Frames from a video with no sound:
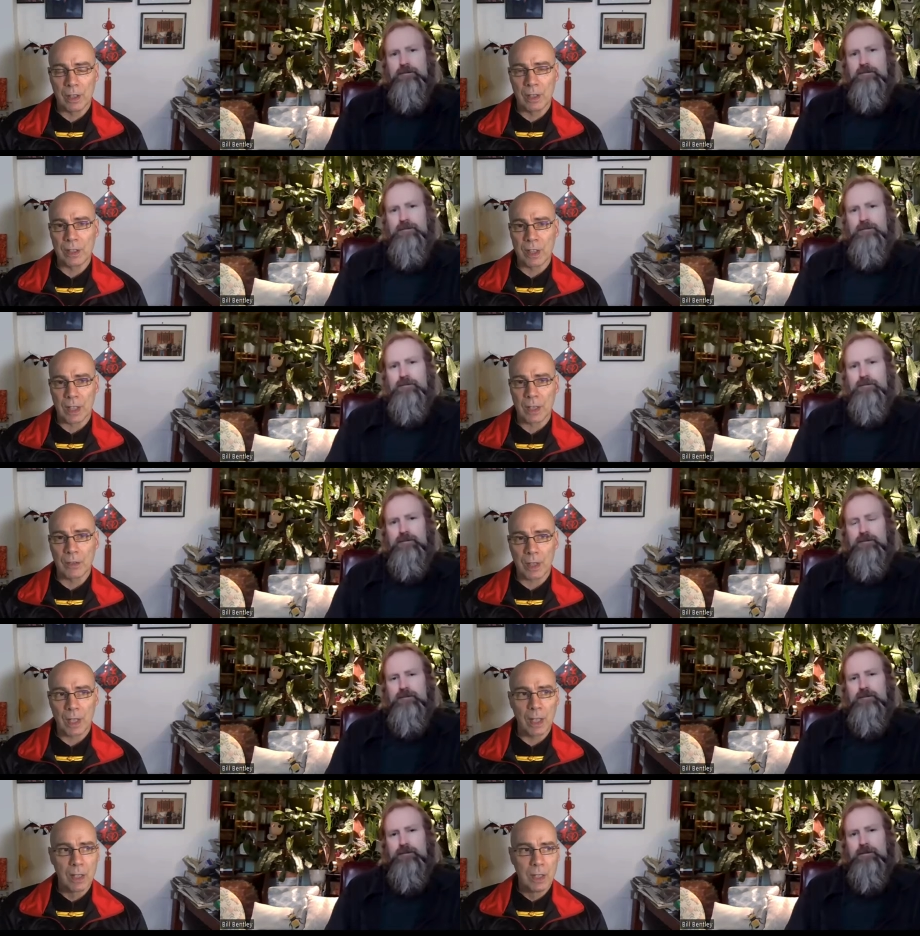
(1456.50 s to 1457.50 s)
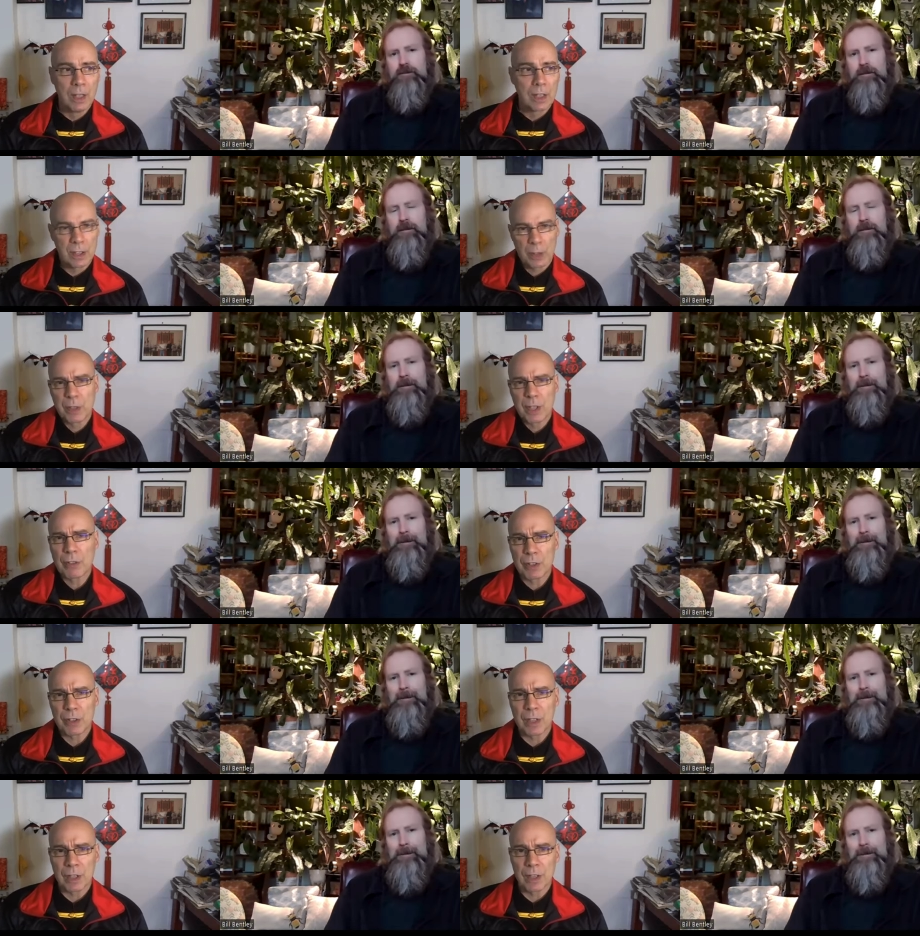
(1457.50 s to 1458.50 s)
Speaker 1: holistic healthcare because I was
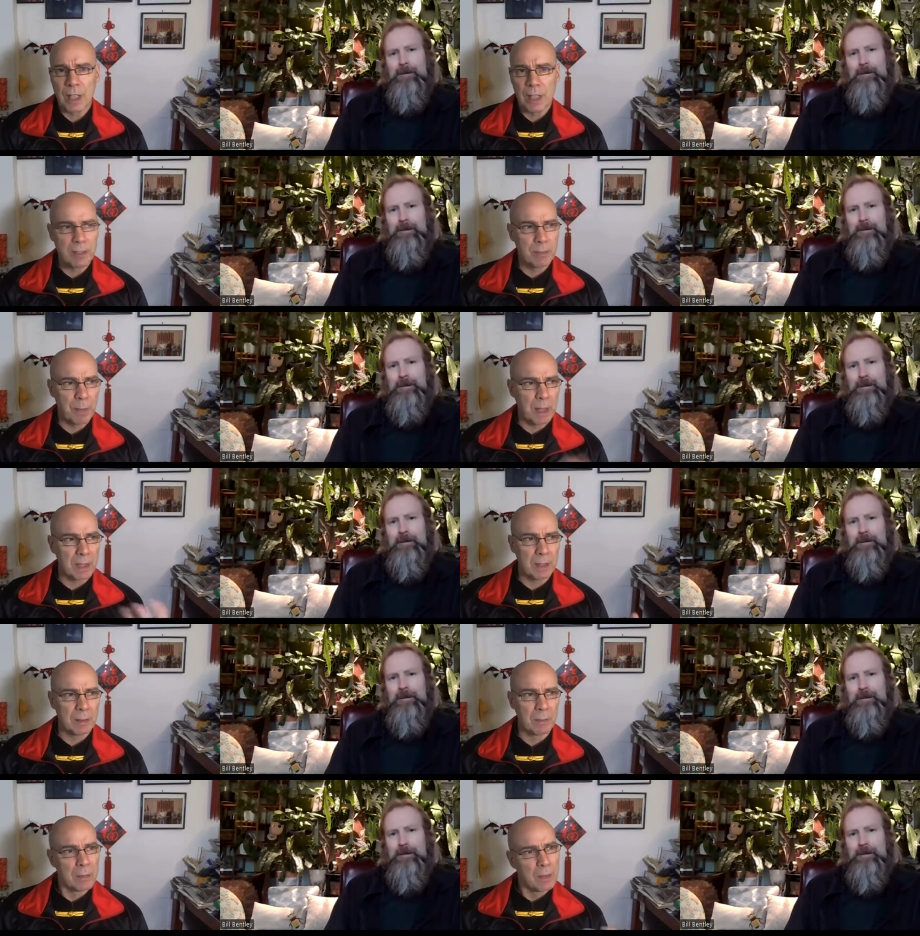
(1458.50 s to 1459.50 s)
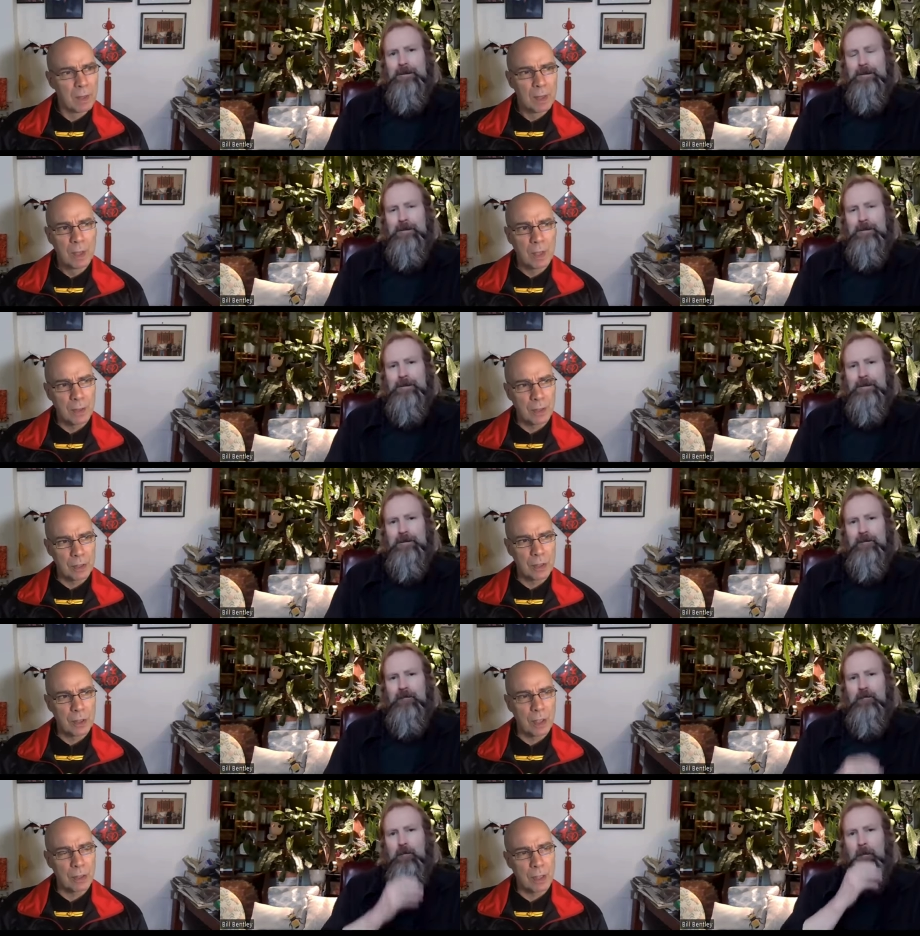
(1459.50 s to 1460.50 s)
interested in that even back in, I think I
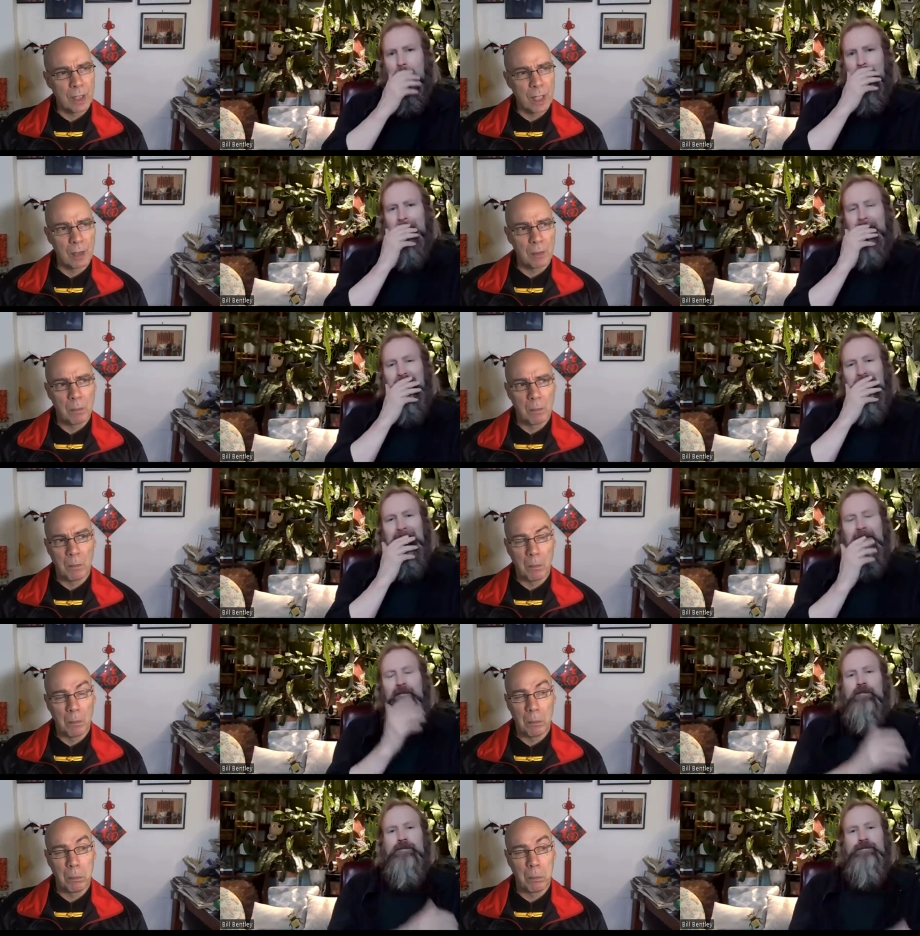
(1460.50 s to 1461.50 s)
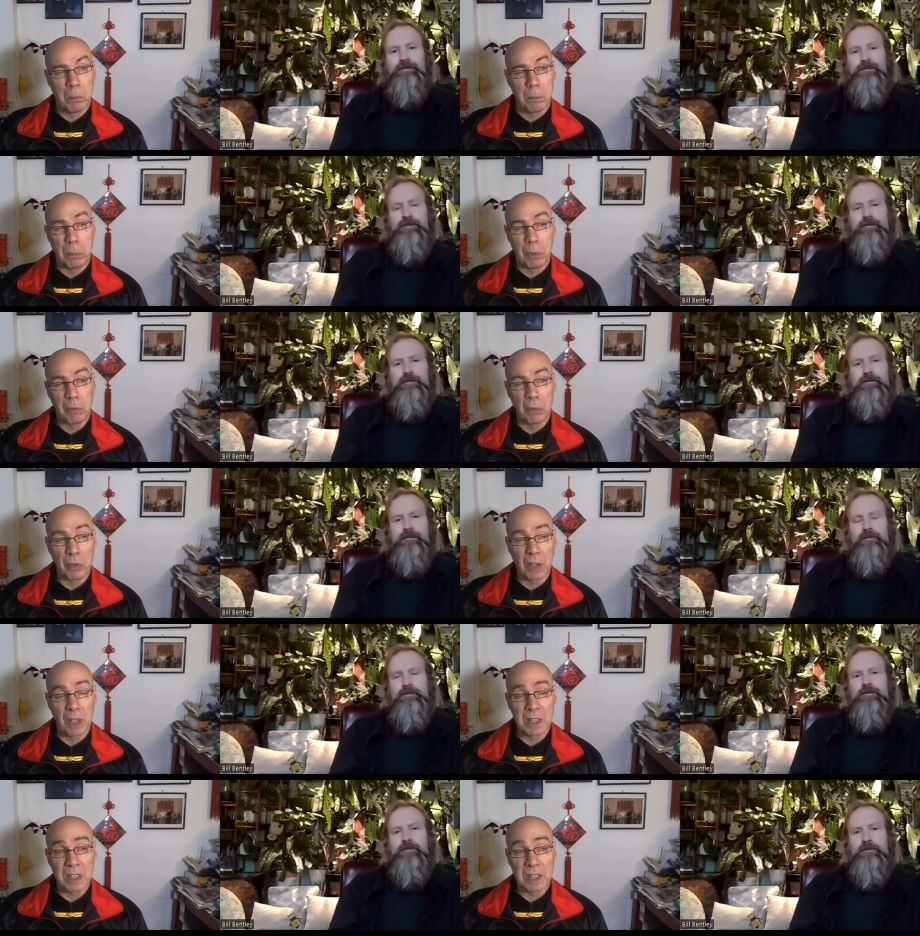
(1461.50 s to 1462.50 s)
started that before
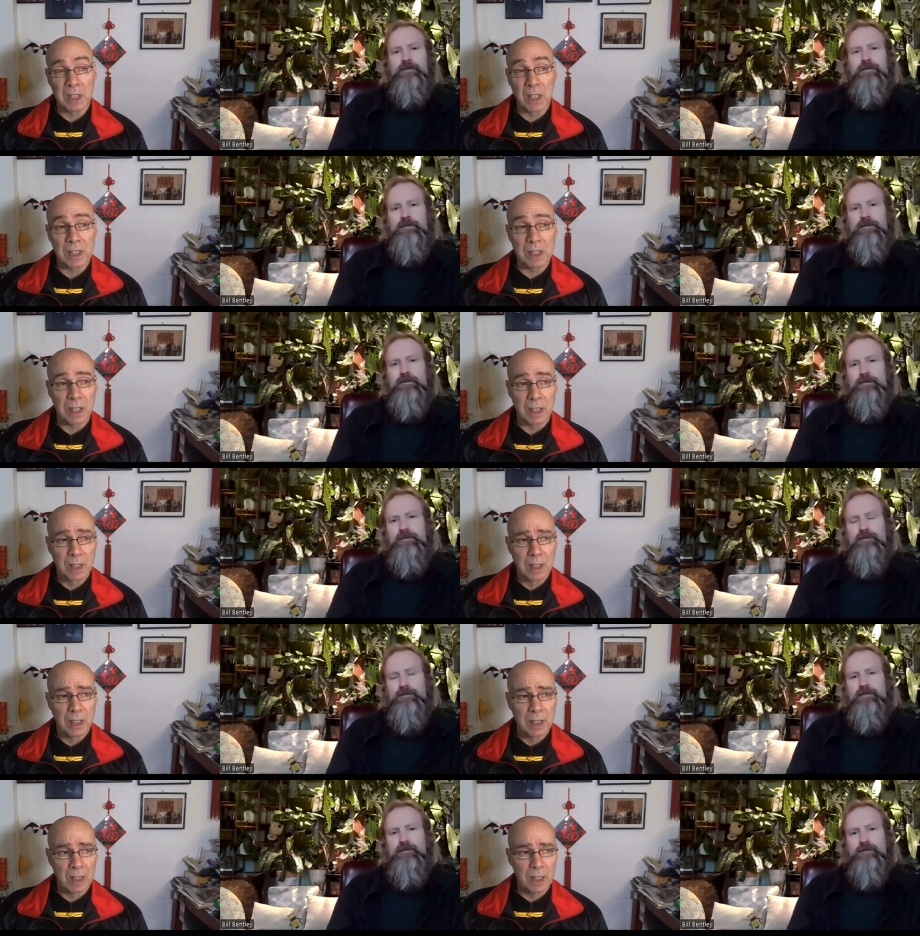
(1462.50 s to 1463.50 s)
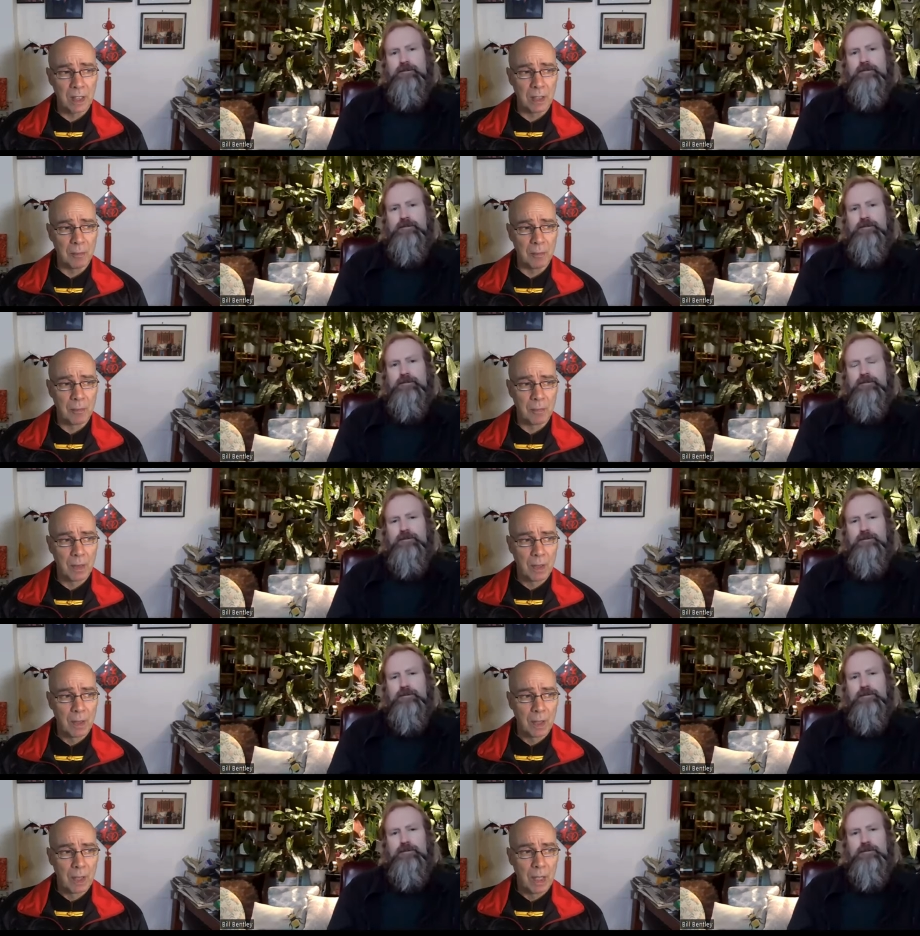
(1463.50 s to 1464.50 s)
1990. Um,
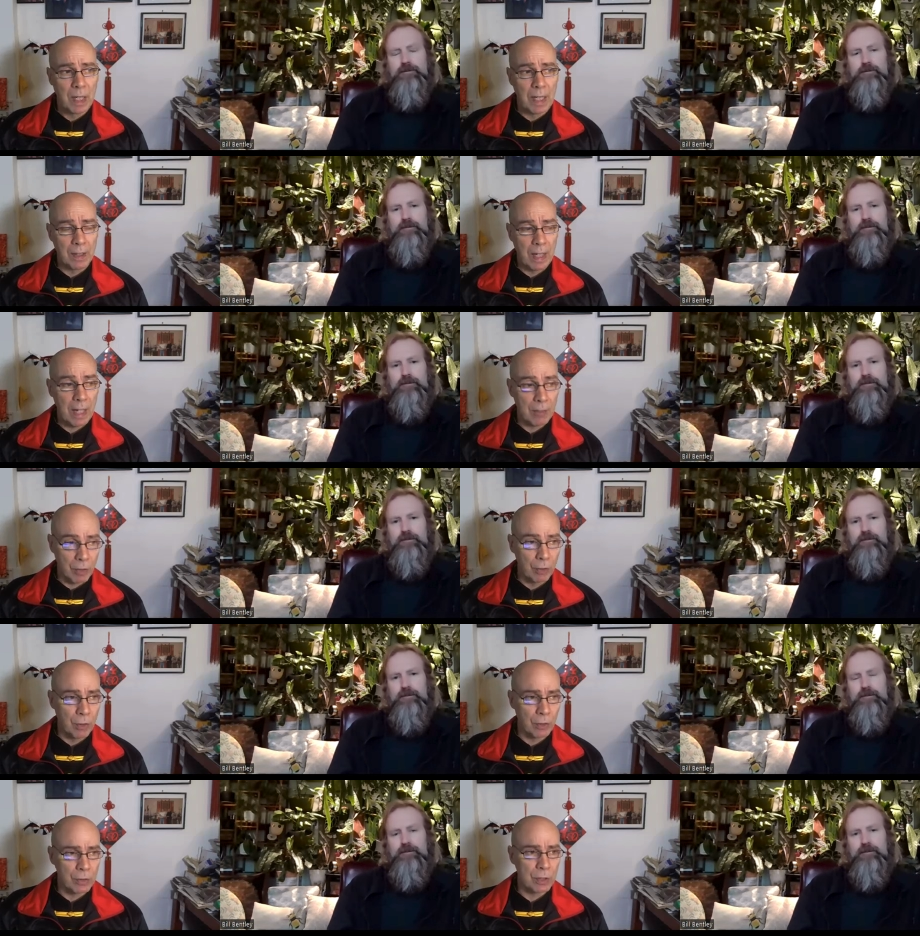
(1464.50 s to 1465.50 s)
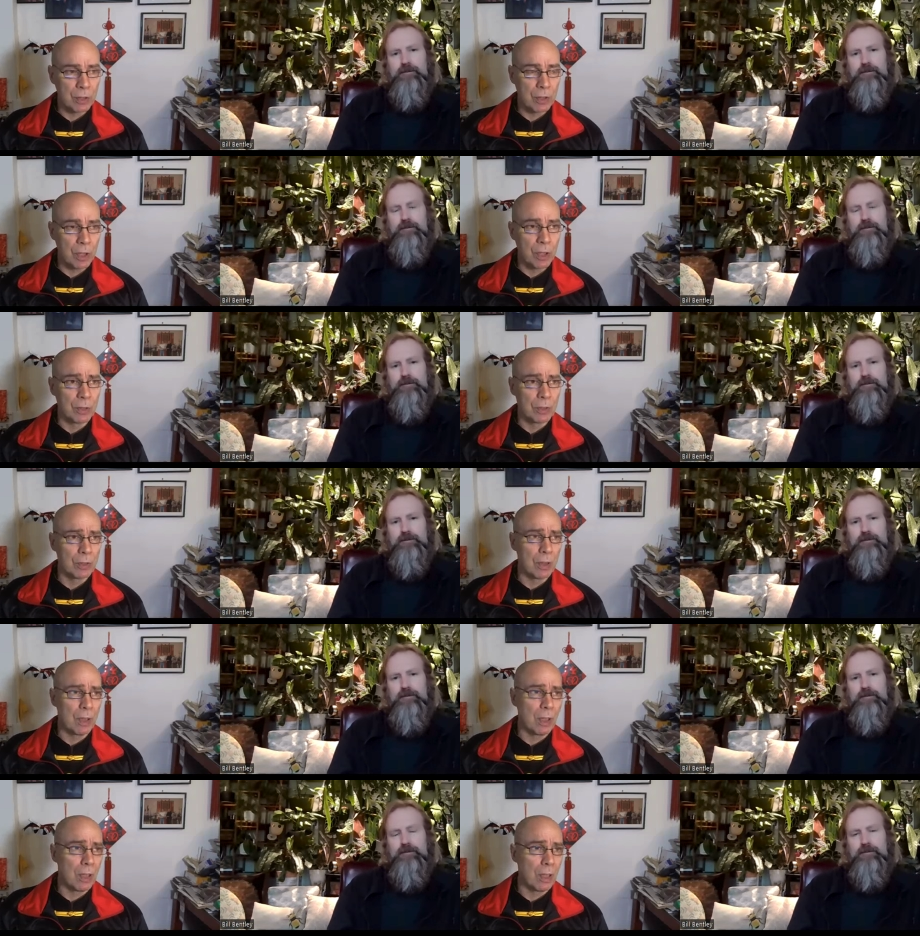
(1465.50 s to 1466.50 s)
and I have gone on to learn
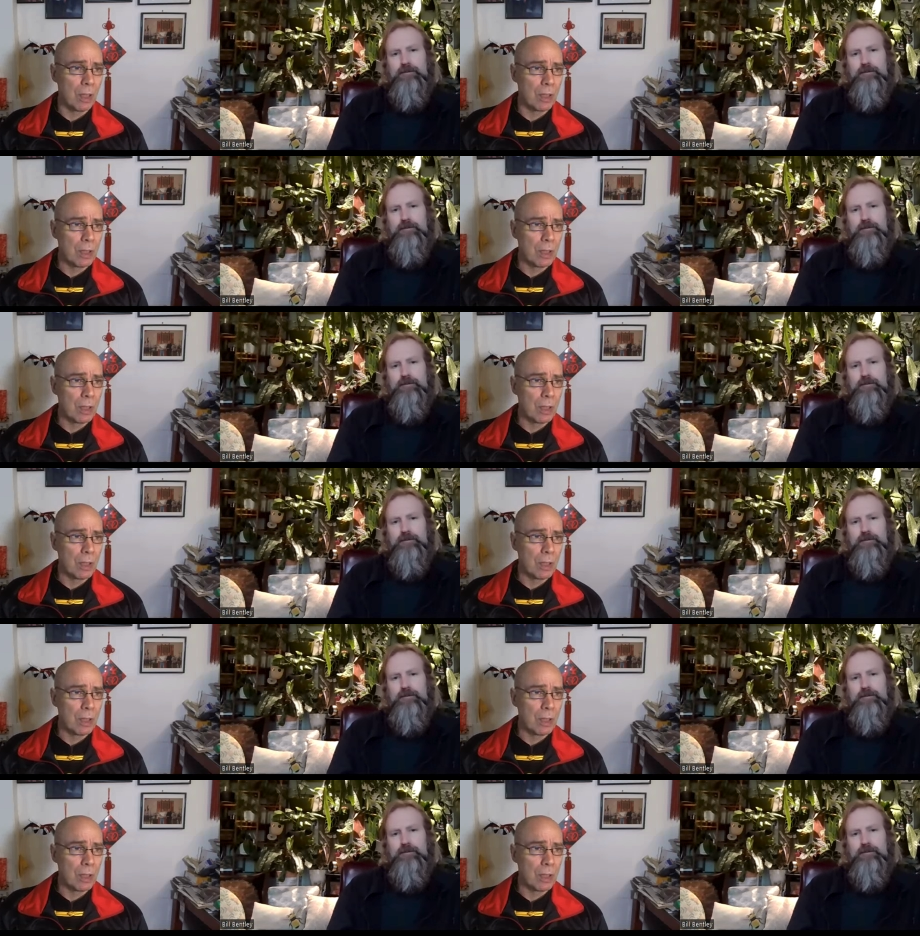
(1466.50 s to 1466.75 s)
uh,